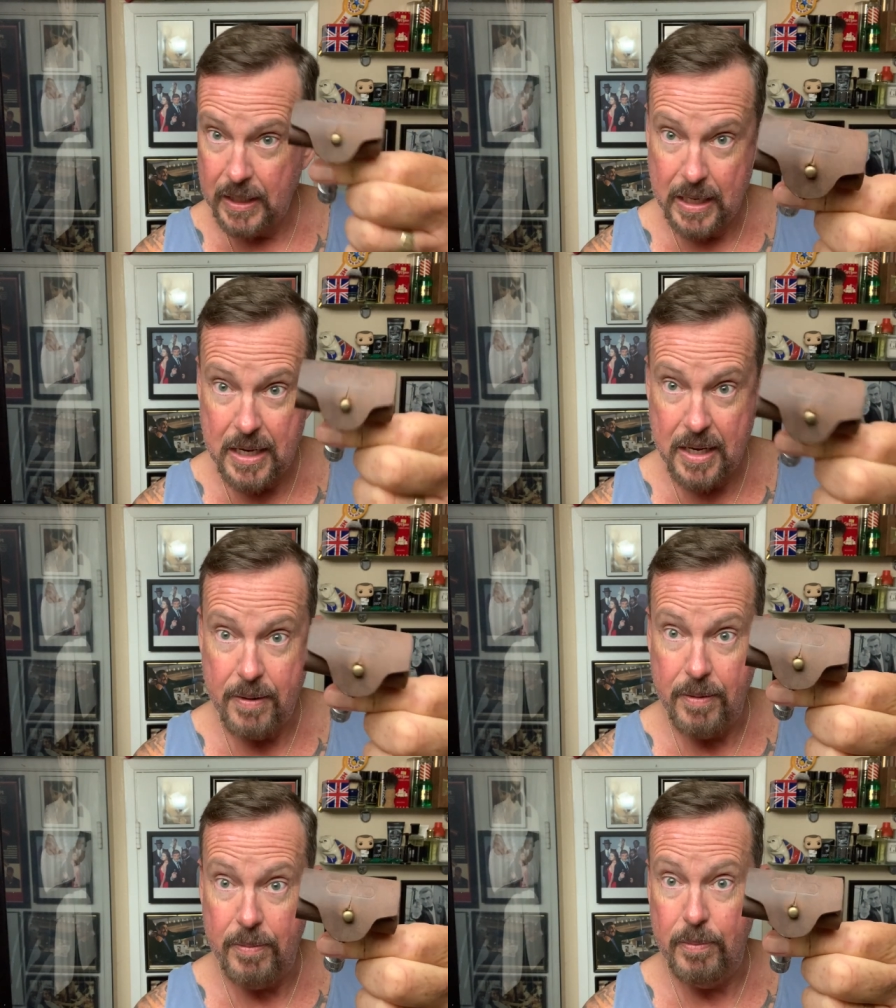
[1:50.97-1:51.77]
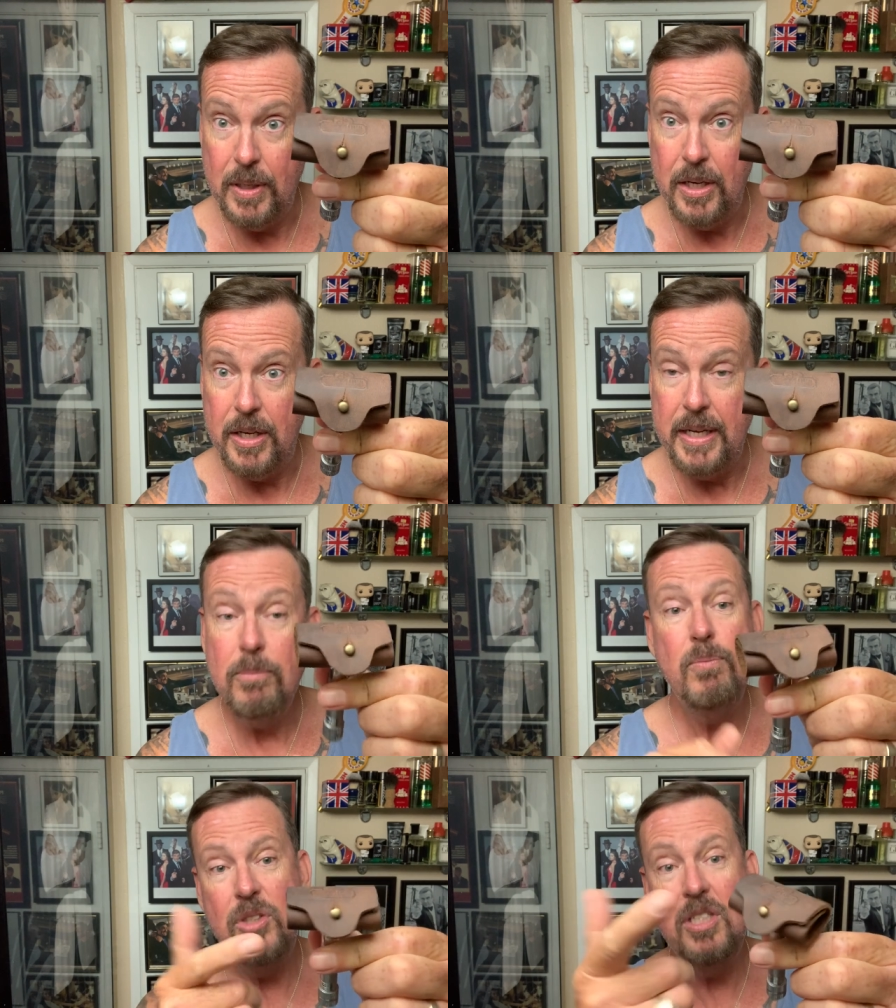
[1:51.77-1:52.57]
uh, uh
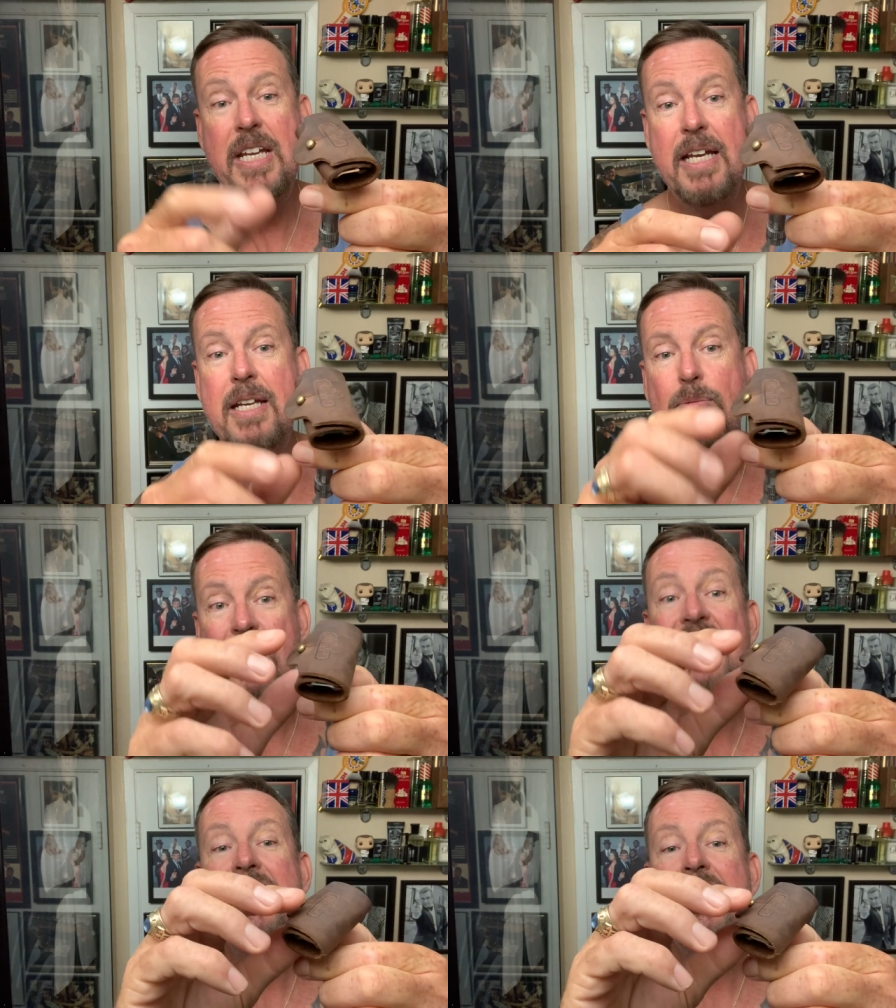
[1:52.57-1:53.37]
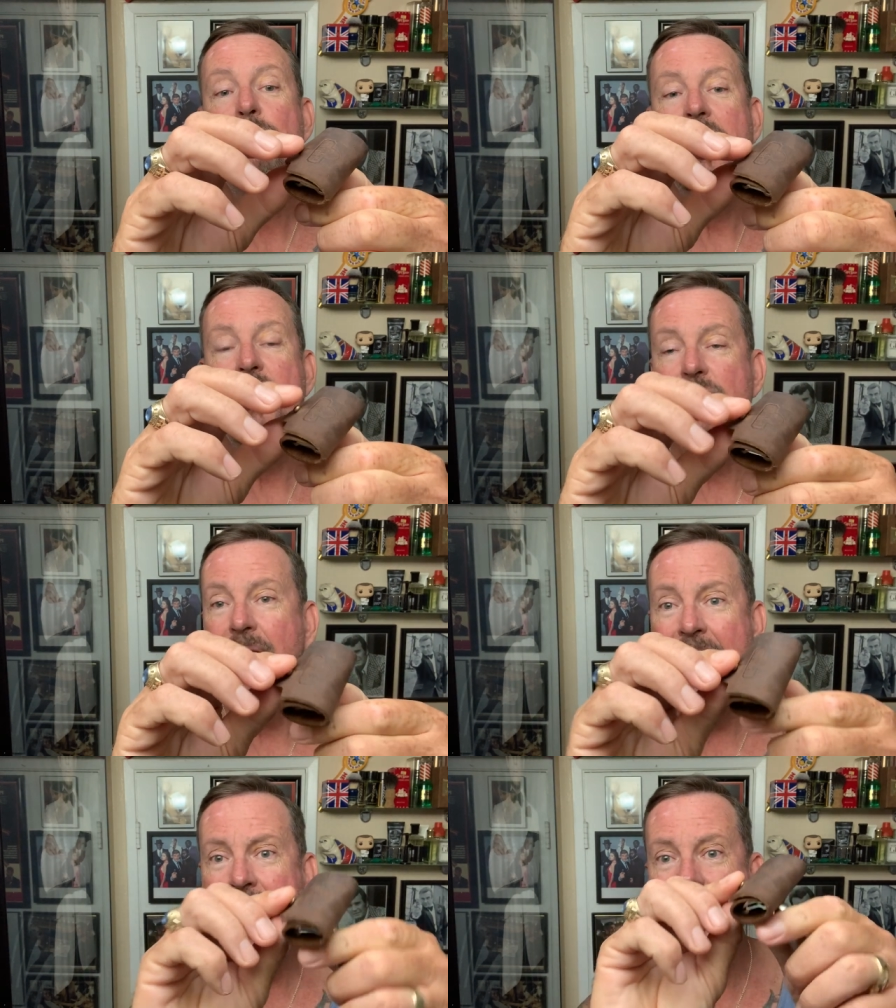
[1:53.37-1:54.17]
DE, DE razor,
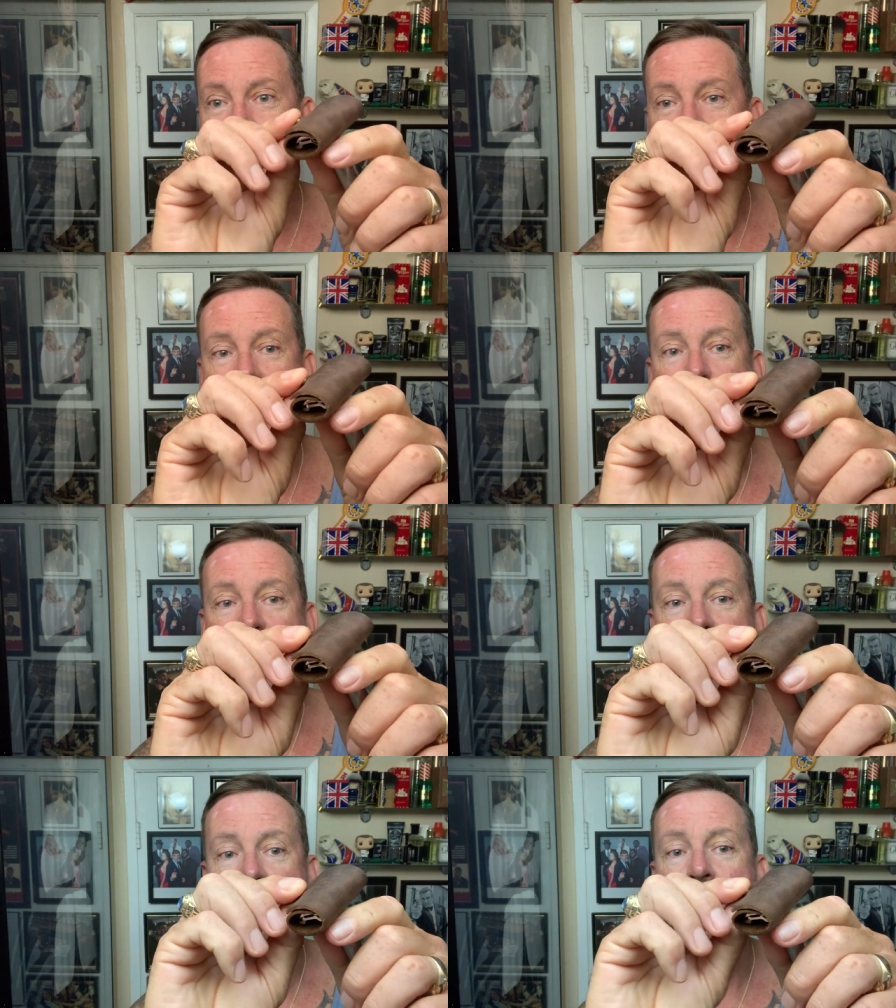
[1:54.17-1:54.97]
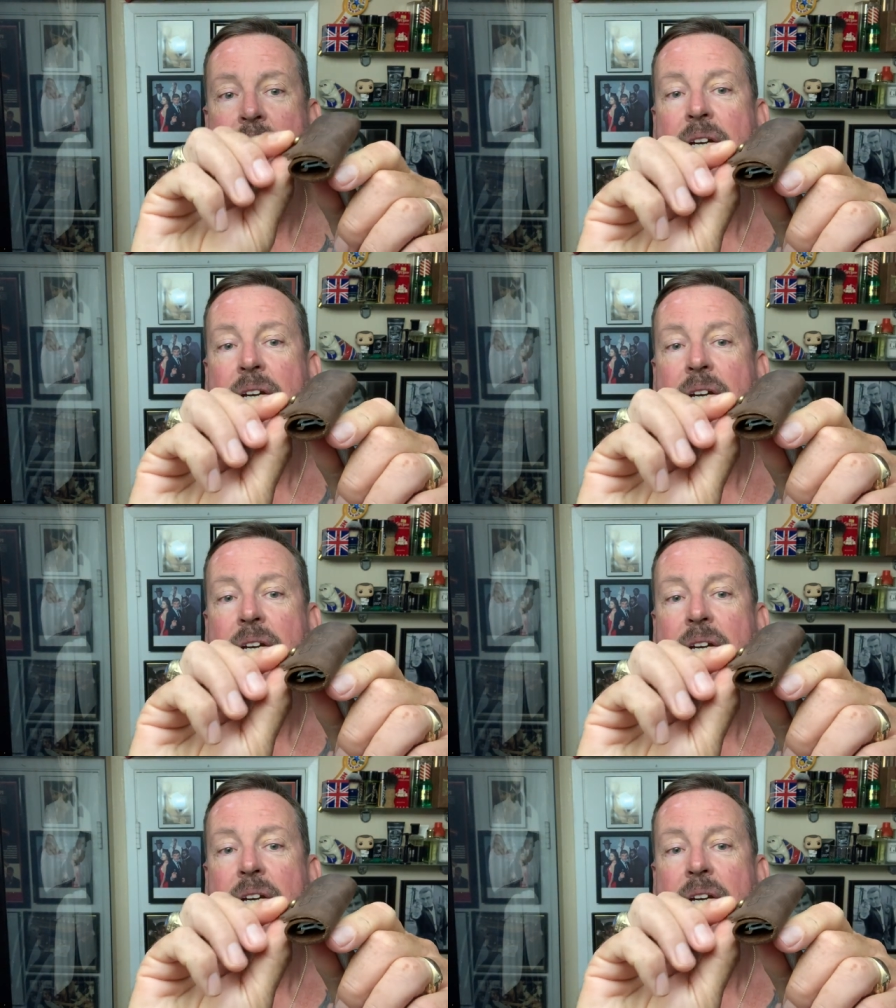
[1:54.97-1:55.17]
any DE razor.